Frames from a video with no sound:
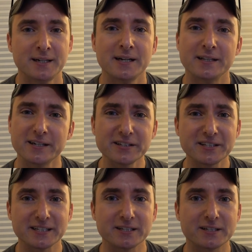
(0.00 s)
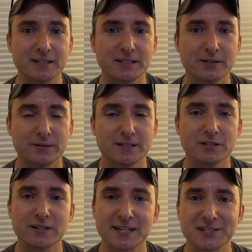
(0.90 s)
And the other thing that you can do is
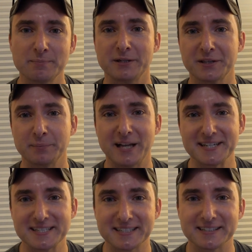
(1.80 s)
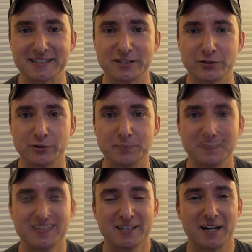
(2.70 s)
you can actually melt the plastic in the tube,
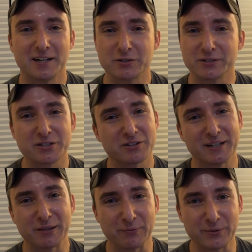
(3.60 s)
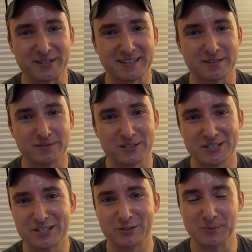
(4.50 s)
drilled straight through the
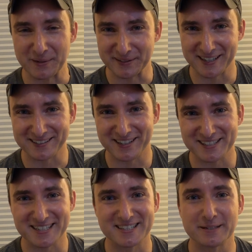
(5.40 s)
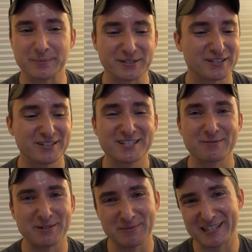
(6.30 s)
centrifuge tube and lost a sample. So you just
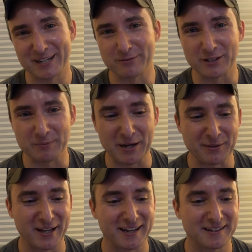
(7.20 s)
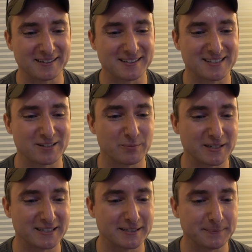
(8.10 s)
want to be careful about that. It's no
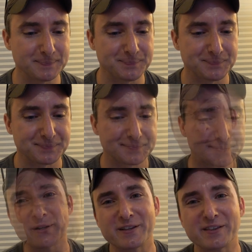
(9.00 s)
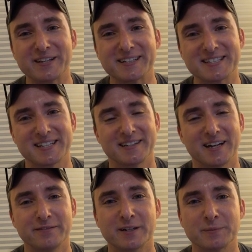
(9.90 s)
big deal. One of the things that
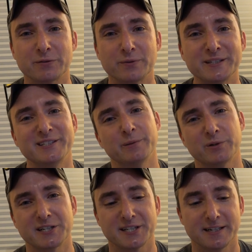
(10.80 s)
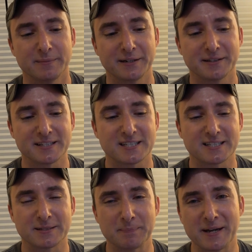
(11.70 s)
I've come to really appreciate about
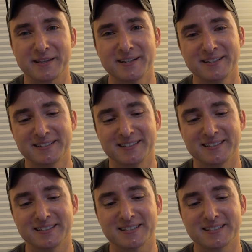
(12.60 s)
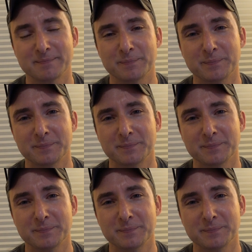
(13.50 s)
this method is